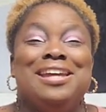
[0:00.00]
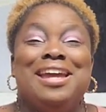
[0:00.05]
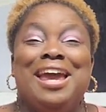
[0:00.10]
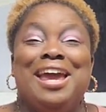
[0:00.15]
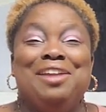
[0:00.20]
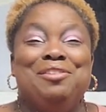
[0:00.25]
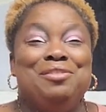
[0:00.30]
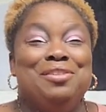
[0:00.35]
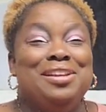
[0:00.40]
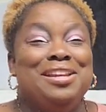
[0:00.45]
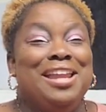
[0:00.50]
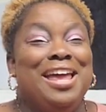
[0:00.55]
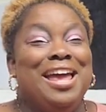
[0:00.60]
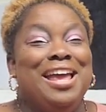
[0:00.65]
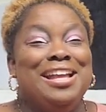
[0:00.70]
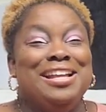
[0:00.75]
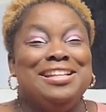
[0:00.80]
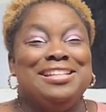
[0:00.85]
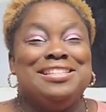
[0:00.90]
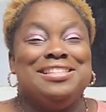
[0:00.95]
and
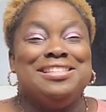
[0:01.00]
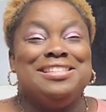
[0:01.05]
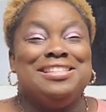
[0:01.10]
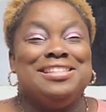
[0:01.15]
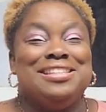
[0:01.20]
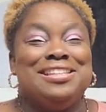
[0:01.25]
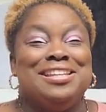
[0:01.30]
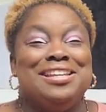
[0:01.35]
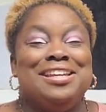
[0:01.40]
relax